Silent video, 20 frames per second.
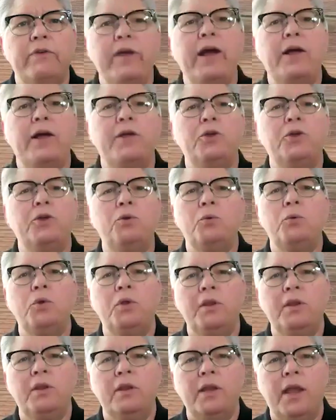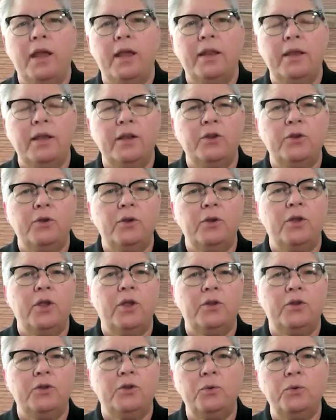value in in
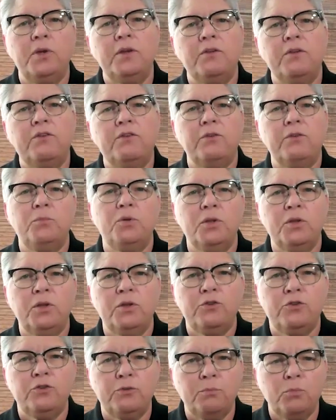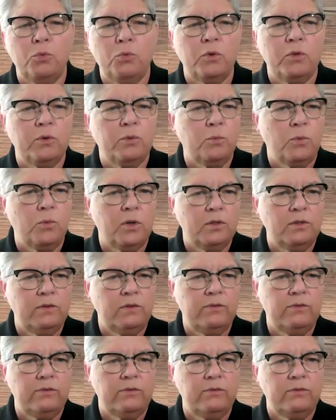in doing a simulation more than
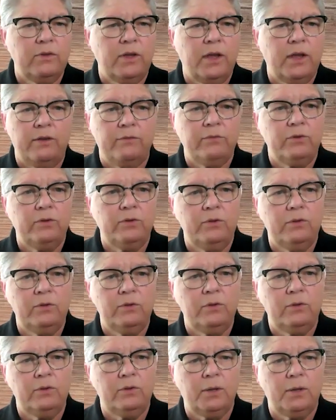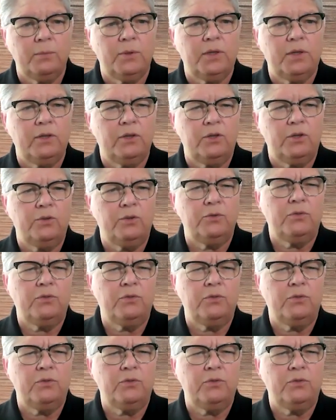once ever? I mean, do you